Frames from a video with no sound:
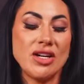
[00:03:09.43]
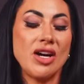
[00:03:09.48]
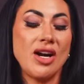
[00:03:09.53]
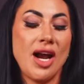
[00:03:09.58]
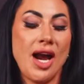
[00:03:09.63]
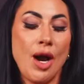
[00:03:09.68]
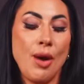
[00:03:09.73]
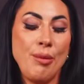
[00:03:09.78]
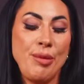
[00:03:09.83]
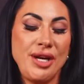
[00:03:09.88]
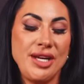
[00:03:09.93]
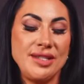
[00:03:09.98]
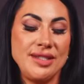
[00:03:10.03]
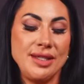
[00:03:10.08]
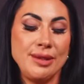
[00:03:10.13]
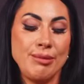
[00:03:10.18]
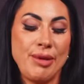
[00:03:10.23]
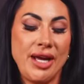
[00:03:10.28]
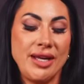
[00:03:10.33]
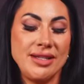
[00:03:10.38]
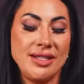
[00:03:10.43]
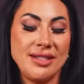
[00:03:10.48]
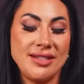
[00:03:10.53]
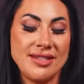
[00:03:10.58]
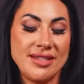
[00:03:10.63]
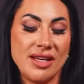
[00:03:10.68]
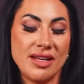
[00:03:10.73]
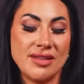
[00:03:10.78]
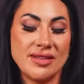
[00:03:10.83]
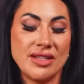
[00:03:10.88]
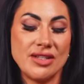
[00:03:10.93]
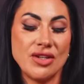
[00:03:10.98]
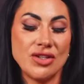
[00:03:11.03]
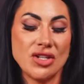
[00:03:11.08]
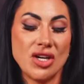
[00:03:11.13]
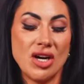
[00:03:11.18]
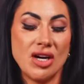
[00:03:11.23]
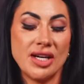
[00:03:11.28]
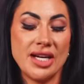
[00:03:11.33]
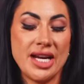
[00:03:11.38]
are outpacing pending sales in your
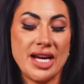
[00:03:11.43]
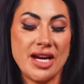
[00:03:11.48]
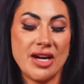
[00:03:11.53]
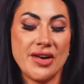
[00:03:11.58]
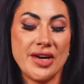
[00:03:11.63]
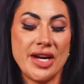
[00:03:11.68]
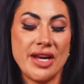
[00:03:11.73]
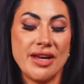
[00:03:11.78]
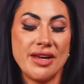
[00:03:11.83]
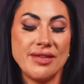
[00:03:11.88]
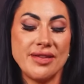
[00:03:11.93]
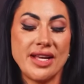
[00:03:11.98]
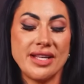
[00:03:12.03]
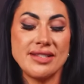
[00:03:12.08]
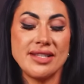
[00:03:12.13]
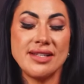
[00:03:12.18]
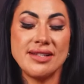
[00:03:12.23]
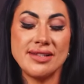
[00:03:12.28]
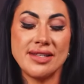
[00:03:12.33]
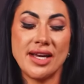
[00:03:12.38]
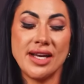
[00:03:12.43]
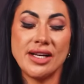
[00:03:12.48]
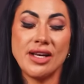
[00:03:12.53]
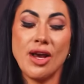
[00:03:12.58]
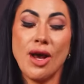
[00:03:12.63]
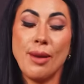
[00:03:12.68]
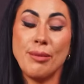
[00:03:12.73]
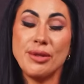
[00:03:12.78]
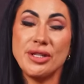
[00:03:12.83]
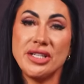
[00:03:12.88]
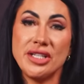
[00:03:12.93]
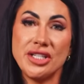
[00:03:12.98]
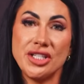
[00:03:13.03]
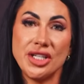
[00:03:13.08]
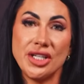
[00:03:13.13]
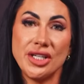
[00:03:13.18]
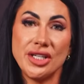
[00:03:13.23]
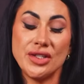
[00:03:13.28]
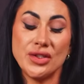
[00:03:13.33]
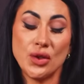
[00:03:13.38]
target area, that's a sign
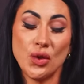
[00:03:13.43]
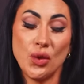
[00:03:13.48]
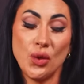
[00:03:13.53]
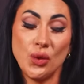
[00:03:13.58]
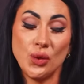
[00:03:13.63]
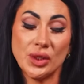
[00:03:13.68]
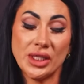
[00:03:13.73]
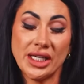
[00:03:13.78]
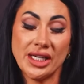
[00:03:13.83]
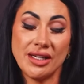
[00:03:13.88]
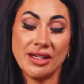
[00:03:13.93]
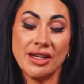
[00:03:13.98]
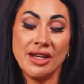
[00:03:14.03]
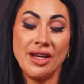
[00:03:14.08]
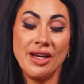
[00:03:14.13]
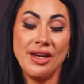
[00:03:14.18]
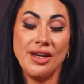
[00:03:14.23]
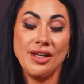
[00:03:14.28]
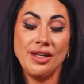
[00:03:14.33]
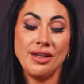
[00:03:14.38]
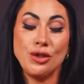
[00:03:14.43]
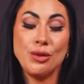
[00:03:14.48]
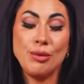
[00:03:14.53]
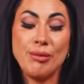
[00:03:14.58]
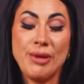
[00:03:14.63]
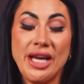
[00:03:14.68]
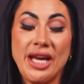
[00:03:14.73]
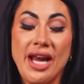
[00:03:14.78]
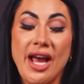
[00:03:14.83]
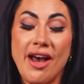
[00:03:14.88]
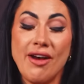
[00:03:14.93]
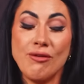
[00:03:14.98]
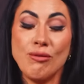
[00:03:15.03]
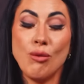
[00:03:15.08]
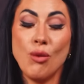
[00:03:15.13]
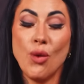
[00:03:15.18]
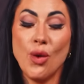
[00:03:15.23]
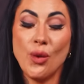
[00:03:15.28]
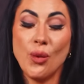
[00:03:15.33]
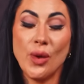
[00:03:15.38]
competition is cooling. You may have
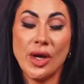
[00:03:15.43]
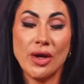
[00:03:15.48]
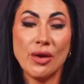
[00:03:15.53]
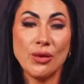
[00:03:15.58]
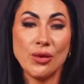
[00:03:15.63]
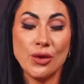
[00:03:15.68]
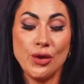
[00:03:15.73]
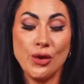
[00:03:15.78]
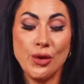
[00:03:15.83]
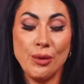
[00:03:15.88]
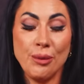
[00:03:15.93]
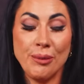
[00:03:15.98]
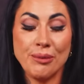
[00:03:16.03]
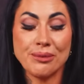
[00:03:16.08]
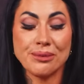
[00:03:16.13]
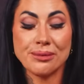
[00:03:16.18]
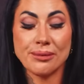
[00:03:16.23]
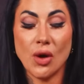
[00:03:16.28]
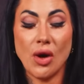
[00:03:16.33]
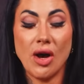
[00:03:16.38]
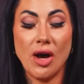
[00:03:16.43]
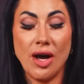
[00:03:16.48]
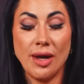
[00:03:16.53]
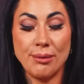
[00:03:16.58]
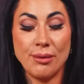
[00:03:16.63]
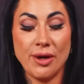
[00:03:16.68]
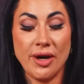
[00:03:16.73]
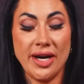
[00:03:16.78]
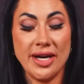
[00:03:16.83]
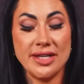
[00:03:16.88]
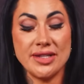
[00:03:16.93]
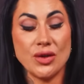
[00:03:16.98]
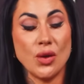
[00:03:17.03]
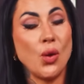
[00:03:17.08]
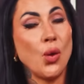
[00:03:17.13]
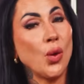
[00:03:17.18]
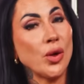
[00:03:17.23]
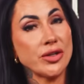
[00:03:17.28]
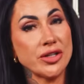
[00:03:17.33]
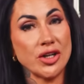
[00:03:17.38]
more wiggle room on price
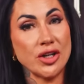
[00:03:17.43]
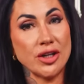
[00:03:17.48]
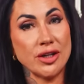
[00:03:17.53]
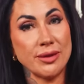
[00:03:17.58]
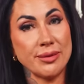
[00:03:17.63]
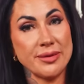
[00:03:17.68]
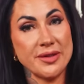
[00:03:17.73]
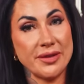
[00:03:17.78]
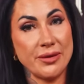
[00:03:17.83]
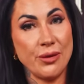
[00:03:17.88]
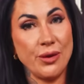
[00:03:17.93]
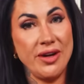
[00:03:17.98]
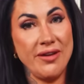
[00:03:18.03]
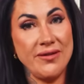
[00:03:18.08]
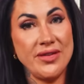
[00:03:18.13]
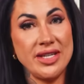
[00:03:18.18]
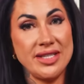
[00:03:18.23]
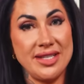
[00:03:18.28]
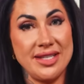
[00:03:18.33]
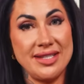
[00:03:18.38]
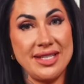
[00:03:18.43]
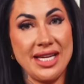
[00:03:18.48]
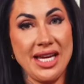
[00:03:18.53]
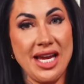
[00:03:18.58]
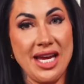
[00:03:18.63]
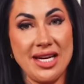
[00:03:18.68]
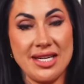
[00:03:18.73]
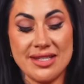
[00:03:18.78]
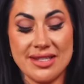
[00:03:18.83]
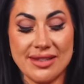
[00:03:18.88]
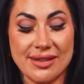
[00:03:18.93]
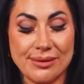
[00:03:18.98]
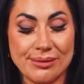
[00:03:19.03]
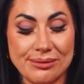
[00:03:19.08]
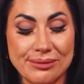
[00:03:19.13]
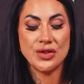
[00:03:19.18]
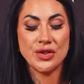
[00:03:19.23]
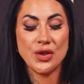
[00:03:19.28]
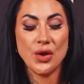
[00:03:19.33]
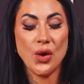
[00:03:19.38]
or terms if this is the case.
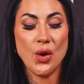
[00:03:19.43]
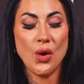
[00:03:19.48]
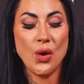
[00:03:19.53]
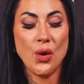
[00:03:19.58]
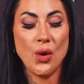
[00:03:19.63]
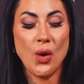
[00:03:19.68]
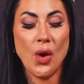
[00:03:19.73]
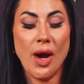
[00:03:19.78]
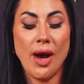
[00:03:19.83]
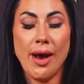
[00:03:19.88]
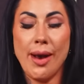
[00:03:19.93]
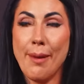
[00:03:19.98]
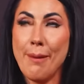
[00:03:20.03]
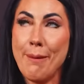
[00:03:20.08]
So